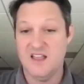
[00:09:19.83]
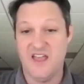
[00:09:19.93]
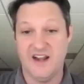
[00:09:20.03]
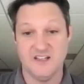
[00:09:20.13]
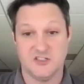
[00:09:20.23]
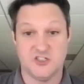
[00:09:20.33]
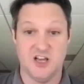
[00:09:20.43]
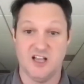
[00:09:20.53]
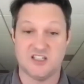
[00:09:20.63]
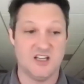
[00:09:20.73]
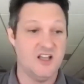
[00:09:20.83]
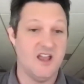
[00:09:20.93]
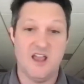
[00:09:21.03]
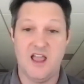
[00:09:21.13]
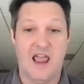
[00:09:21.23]
that is just
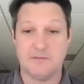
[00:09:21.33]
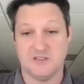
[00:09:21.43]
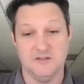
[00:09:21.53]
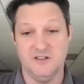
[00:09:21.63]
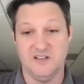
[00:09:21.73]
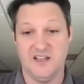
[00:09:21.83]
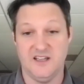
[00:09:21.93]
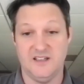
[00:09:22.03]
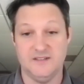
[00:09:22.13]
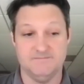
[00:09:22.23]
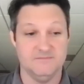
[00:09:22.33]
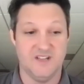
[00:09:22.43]
absolutely